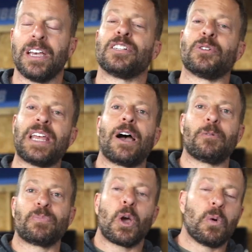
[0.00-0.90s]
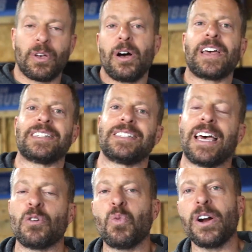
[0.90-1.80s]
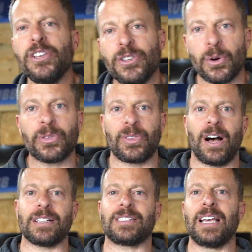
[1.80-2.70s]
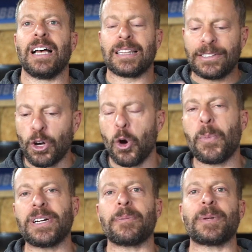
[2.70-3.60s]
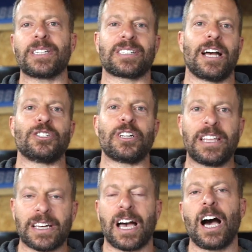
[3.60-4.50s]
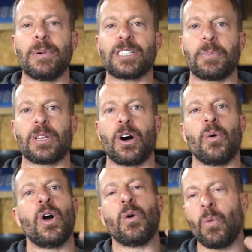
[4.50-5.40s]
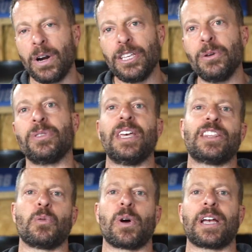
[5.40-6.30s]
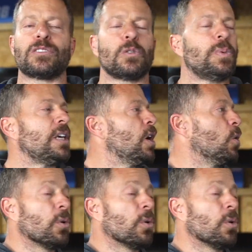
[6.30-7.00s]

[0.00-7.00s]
So now, with all that said, what are your thoughts? Let's open up a discussion in the comments below. What do you think the workouts will be?